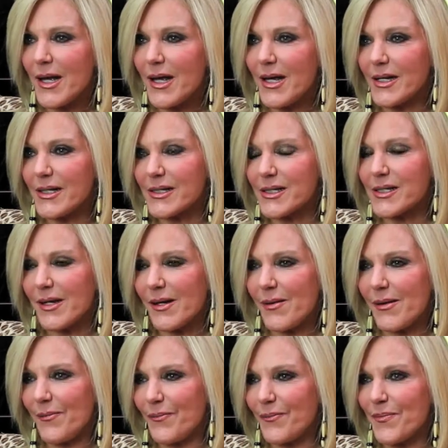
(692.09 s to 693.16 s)
It's
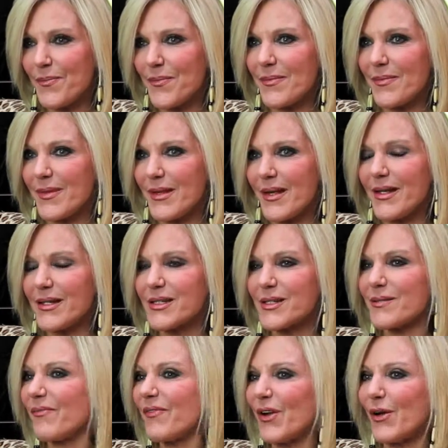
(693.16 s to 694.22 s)

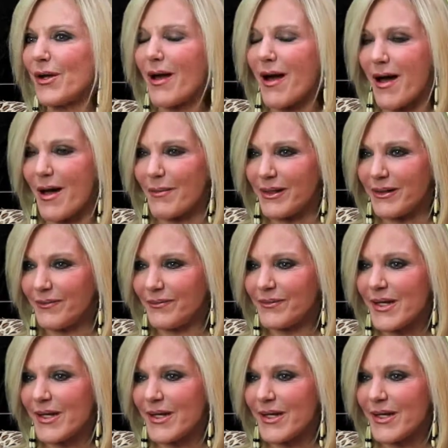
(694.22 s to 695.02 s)
very common.